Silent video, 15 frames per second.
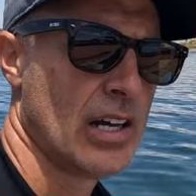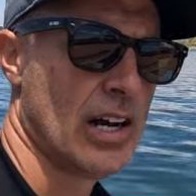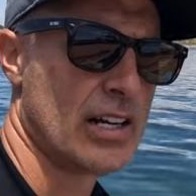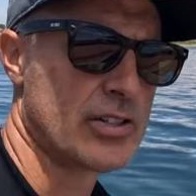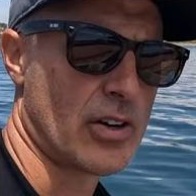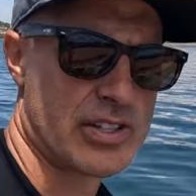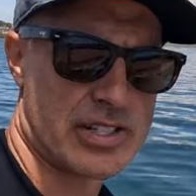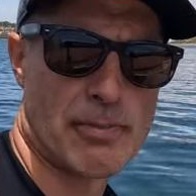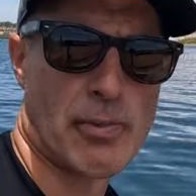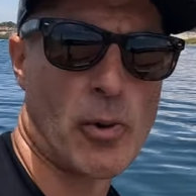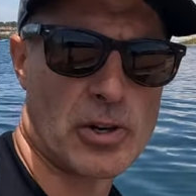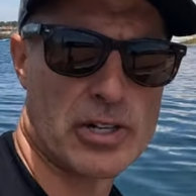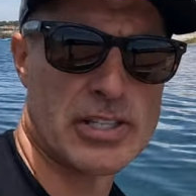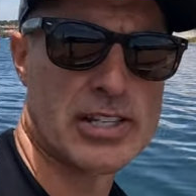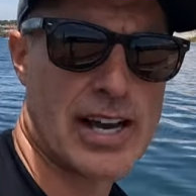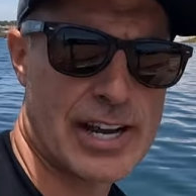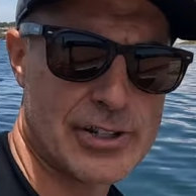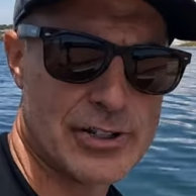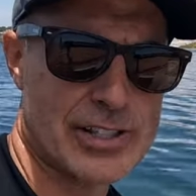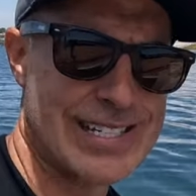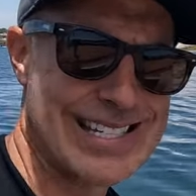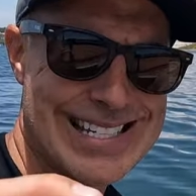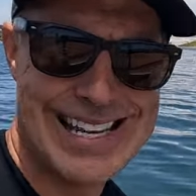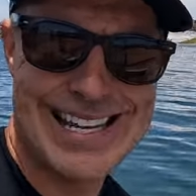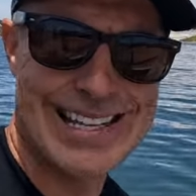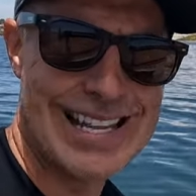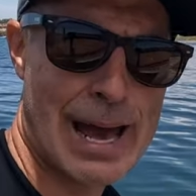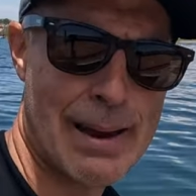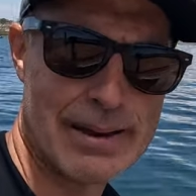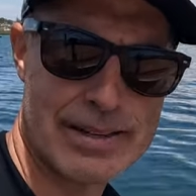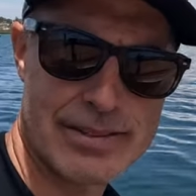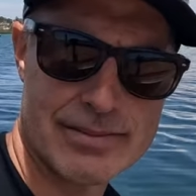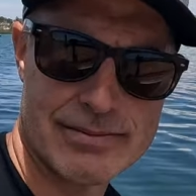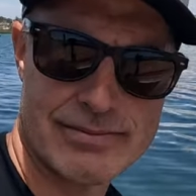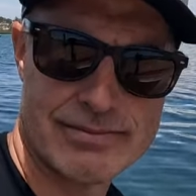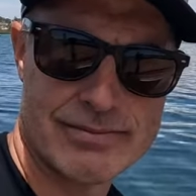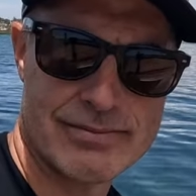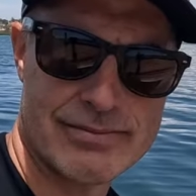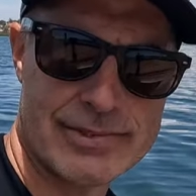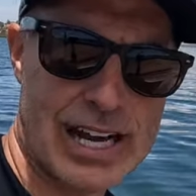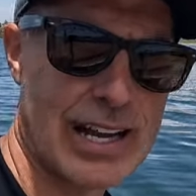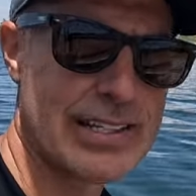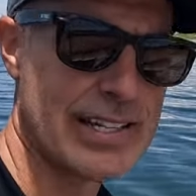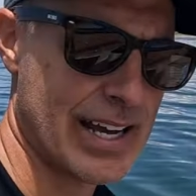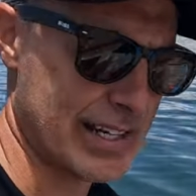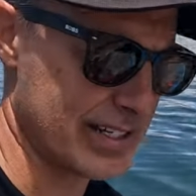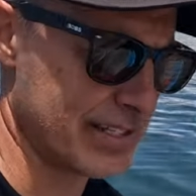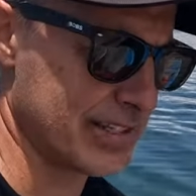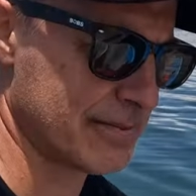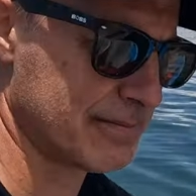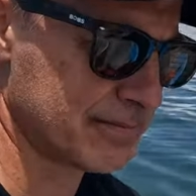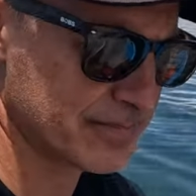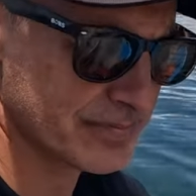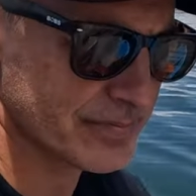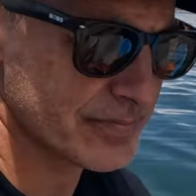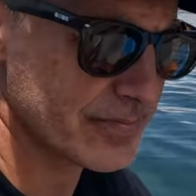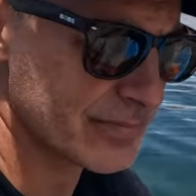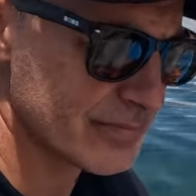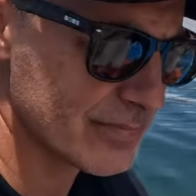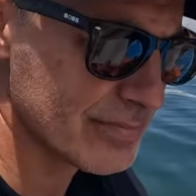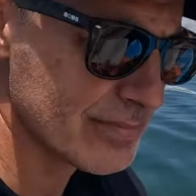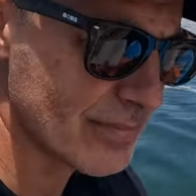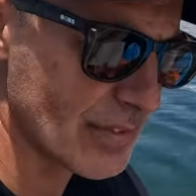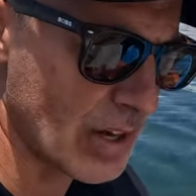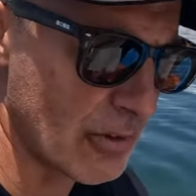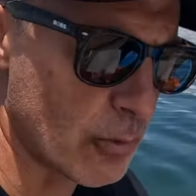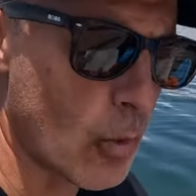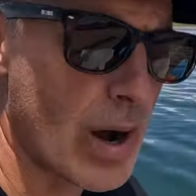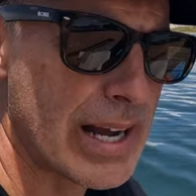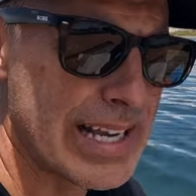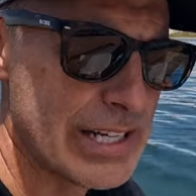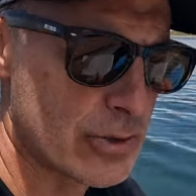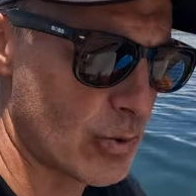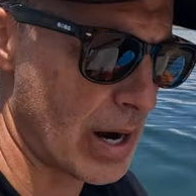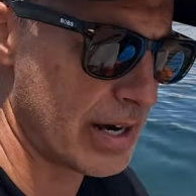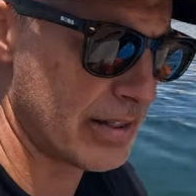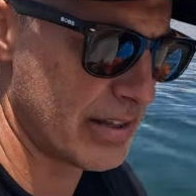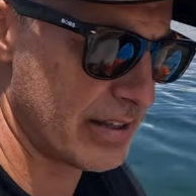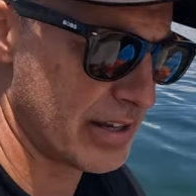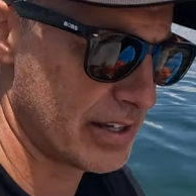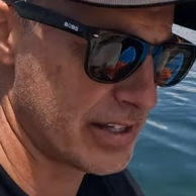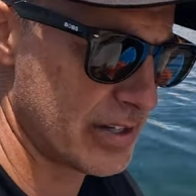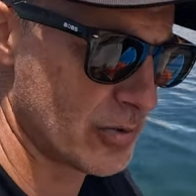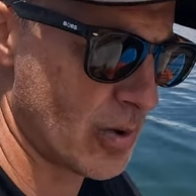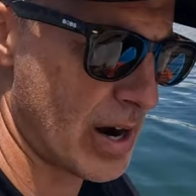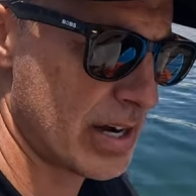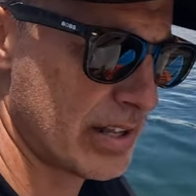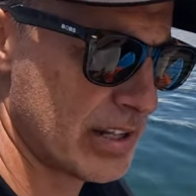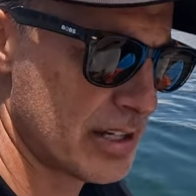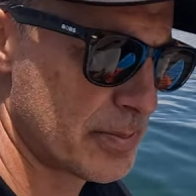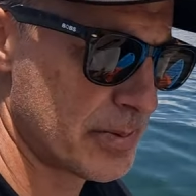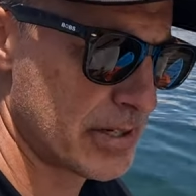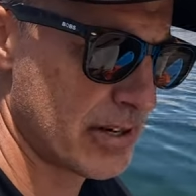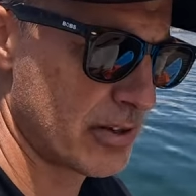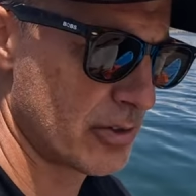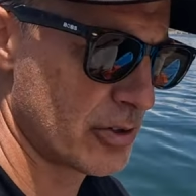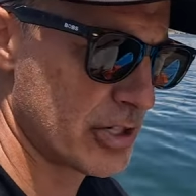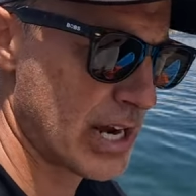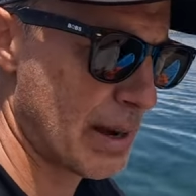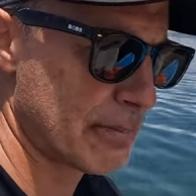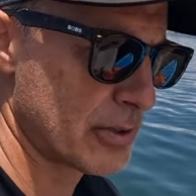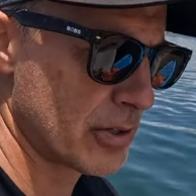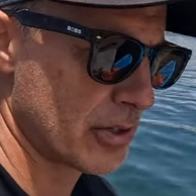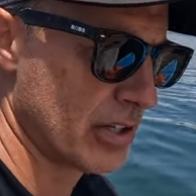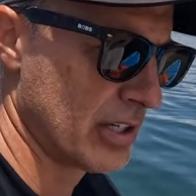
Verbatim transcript: Uh, so it's important to actually see it in that context of why he's writing the things he's writing in this particular chapter.